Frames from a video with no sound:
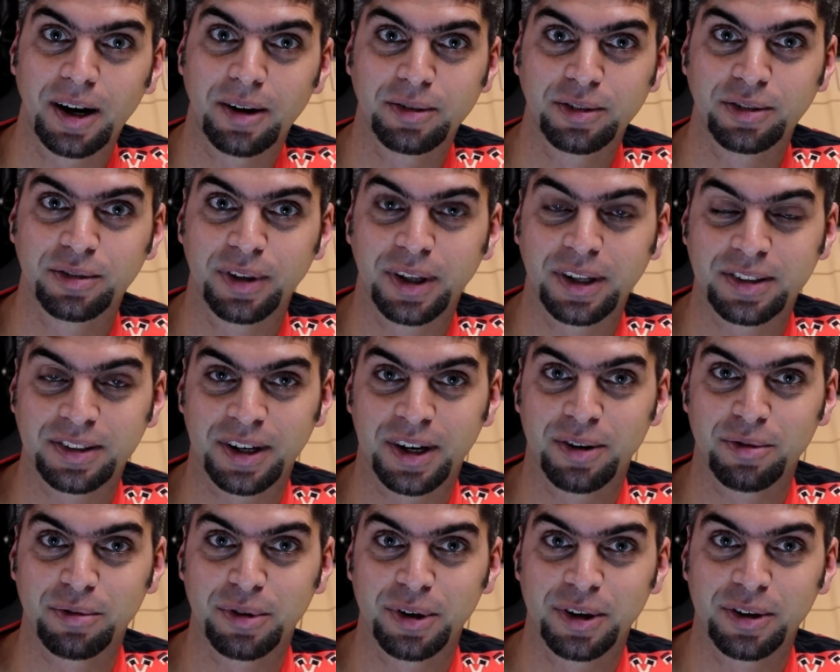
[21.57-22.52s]
So that's
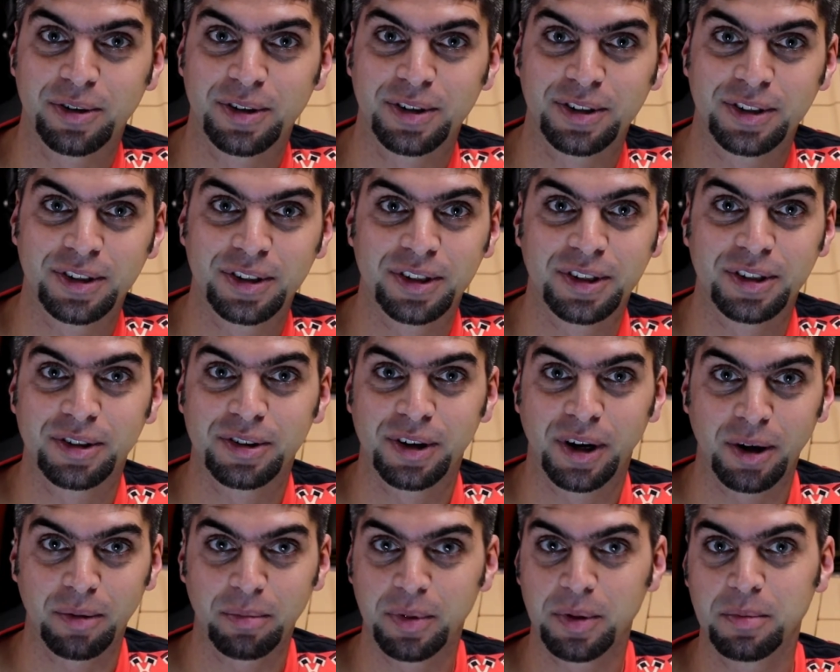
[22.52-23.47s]
how we're going to
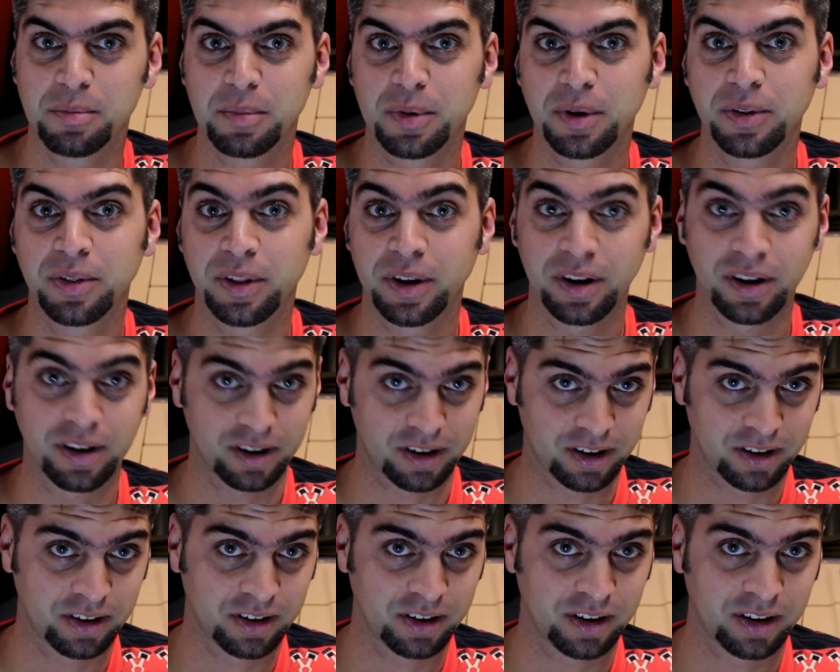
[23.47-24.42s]
help them build their
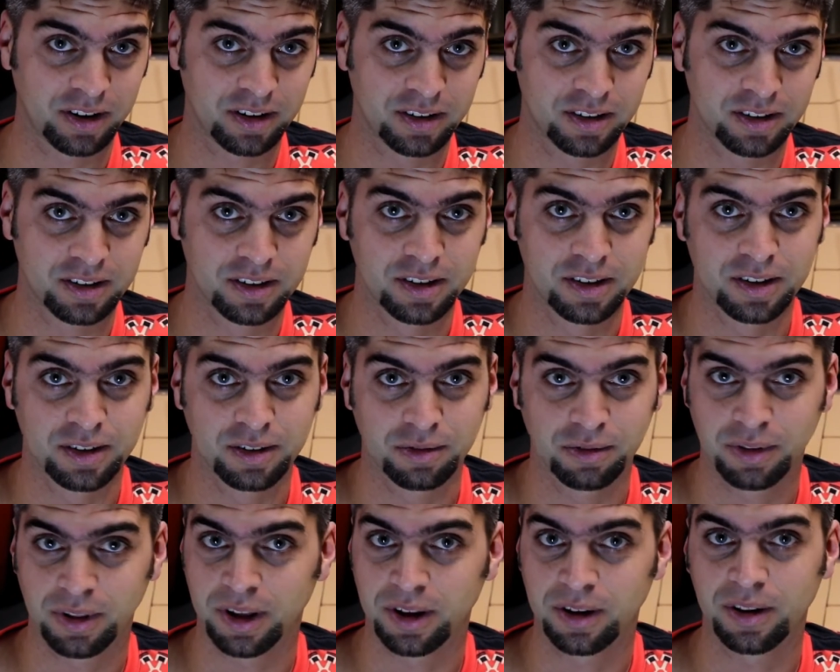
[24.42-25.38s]
hot rod
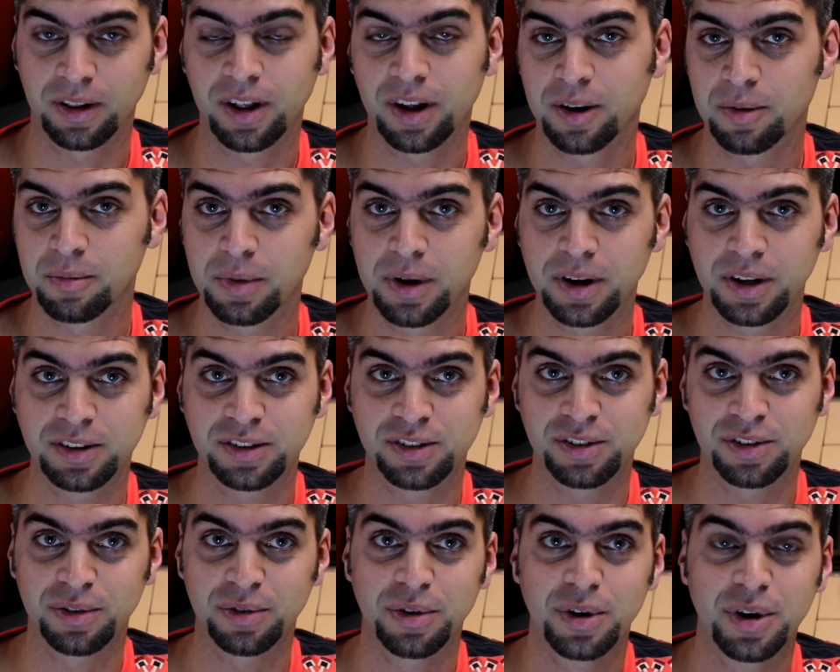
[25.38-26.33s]
without a lot of money.
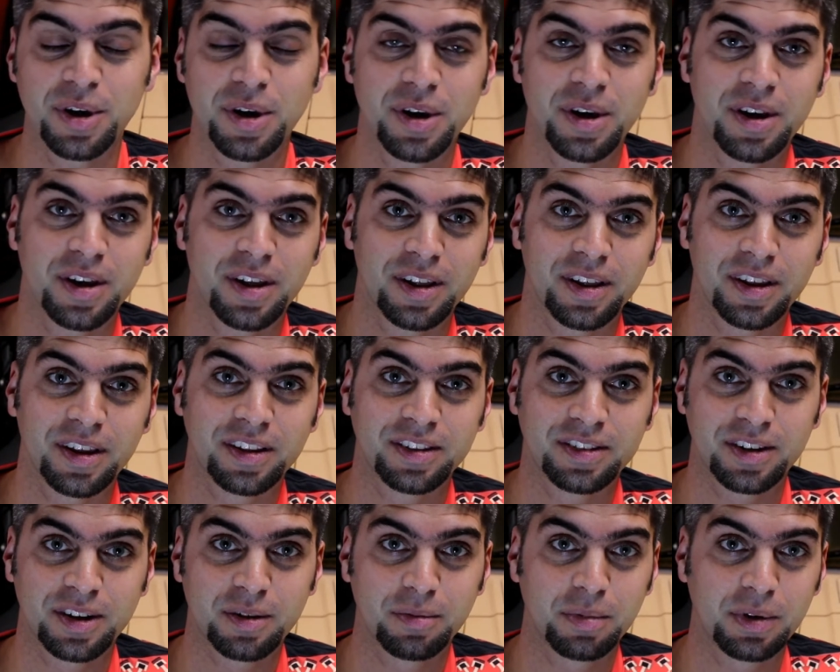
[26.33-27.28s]
So
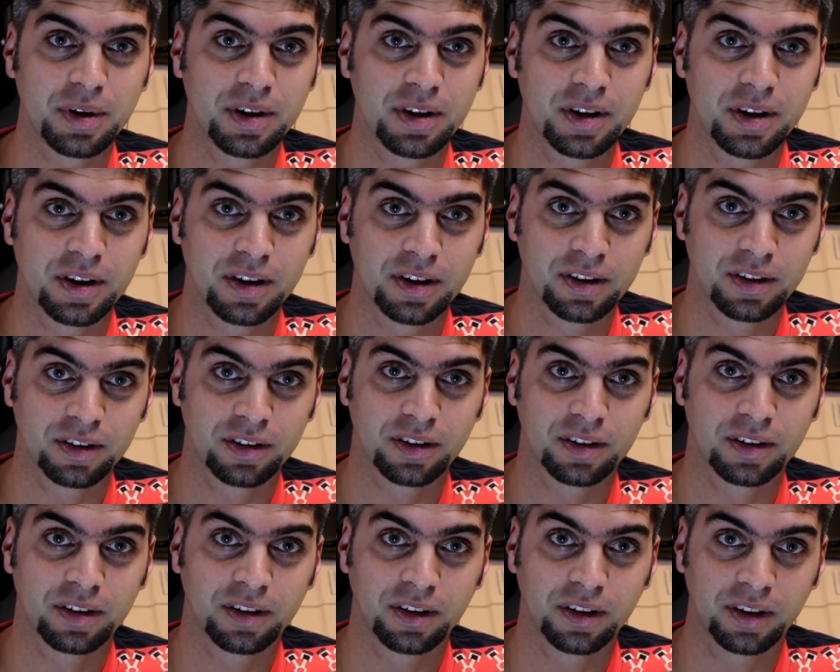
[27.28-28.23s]
it's going to be
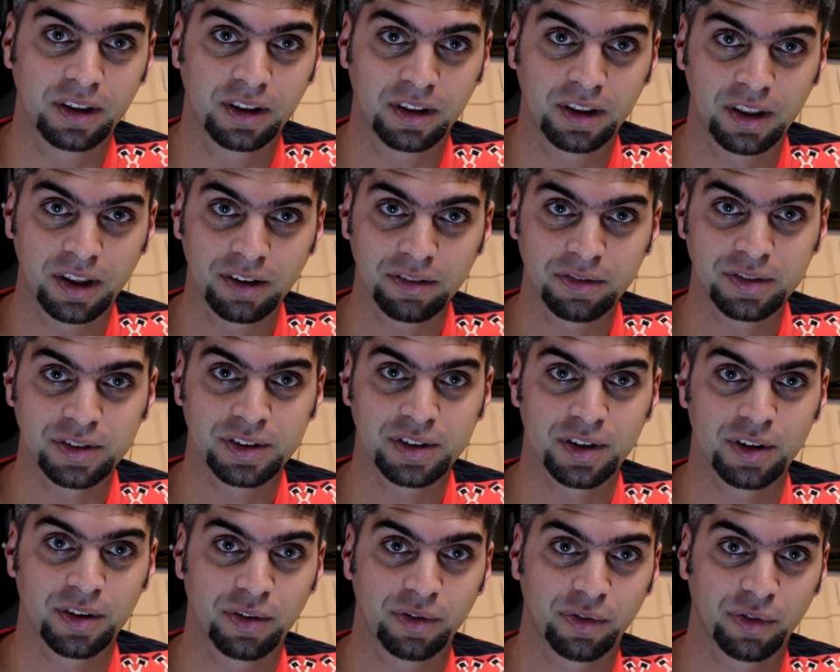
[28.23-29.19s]

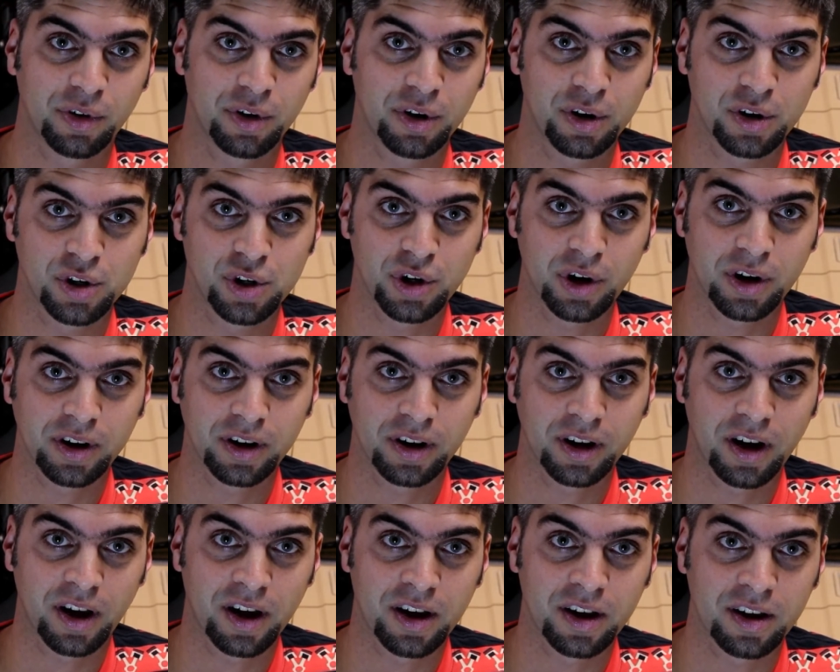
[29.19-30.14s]
gifts for your truck
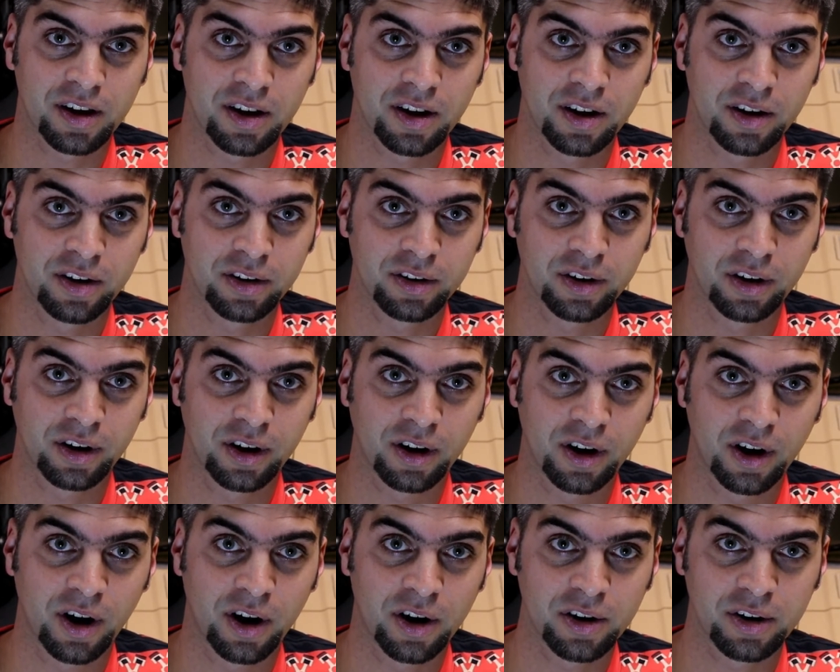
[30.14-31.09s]
guy under
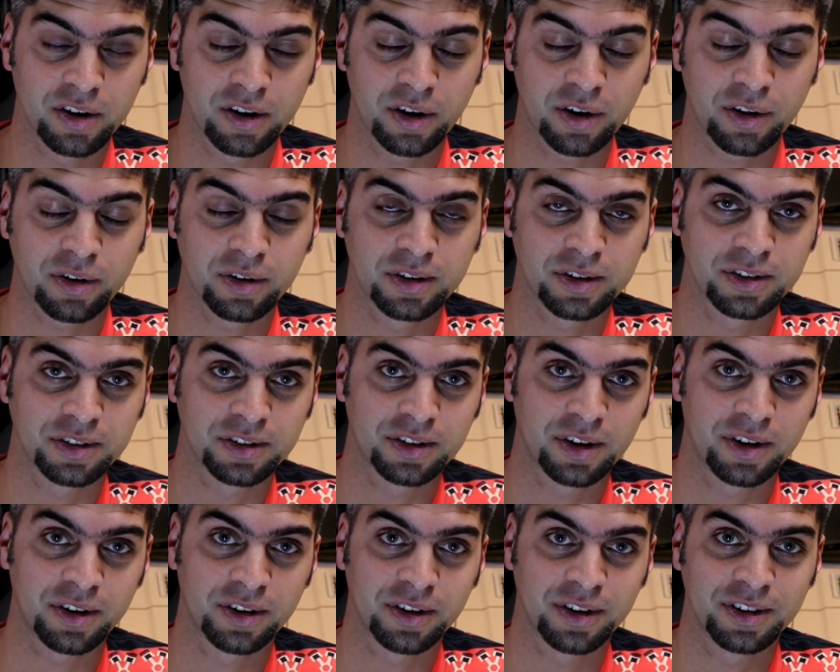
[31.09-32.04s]
$100
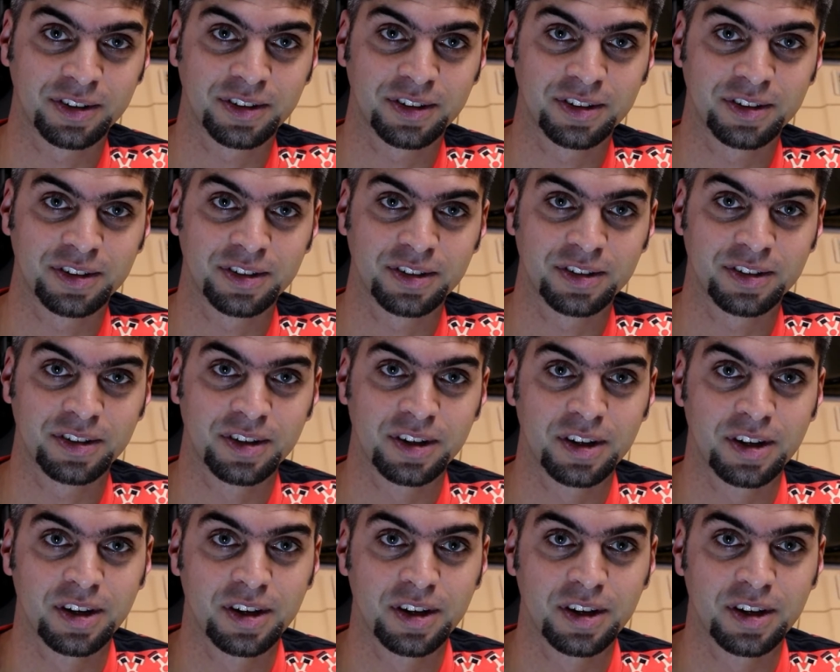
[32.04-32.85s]
this holiday season.